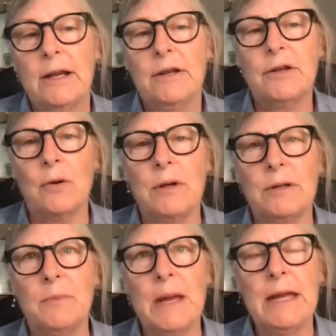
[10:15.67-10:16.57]
So
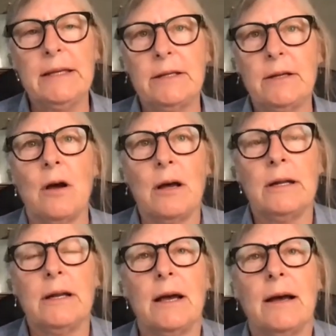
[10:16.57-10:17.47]
it's based
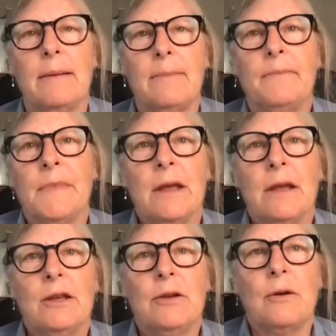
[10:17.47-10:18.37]
on,
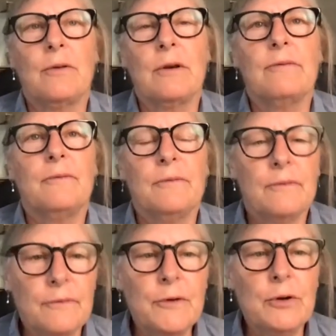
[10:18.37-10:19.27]
you know,
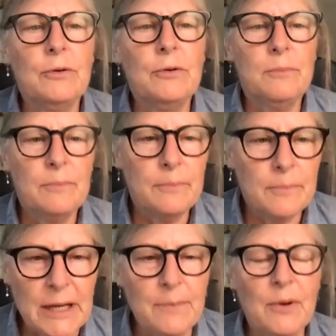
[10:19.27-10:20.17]
food,
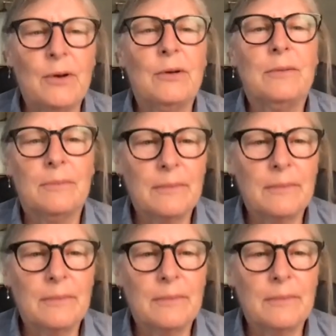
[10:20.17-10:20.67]
people,